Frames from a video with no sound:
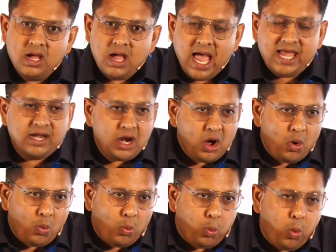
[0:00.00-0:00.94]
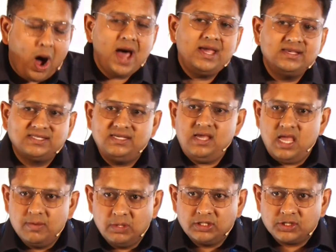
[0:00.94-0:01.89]
And why is he
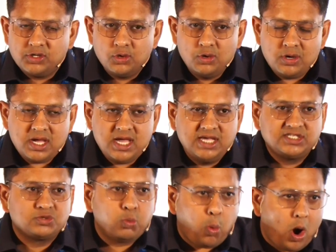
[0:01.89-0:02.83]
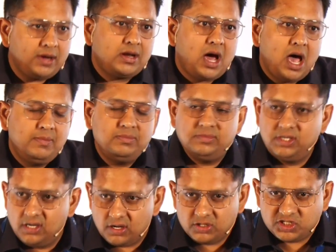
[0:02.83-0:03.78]
able to do is what I'm
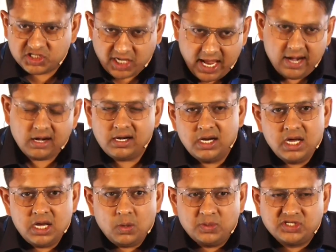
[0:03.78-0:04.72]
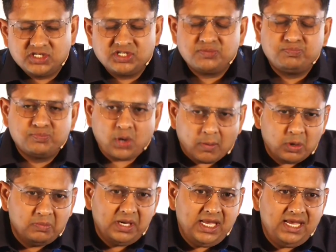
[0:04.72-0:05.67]
here to share, which is
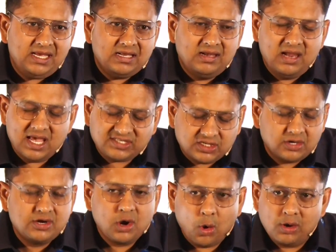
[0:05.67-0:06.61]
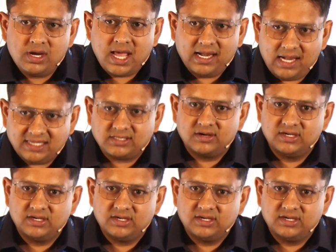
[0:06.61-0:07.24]
probably lesser known and lesser